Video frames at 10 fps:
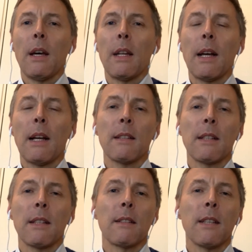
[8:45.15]

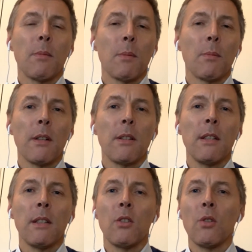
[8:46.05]
enhancing its
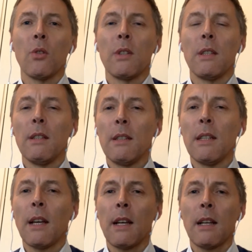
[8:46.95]
capability to
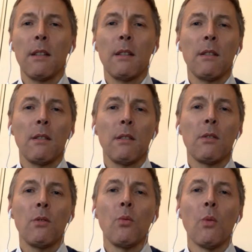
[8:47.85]
detect
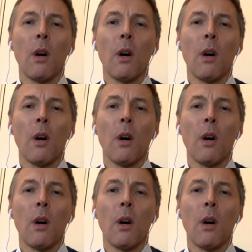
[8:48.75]
two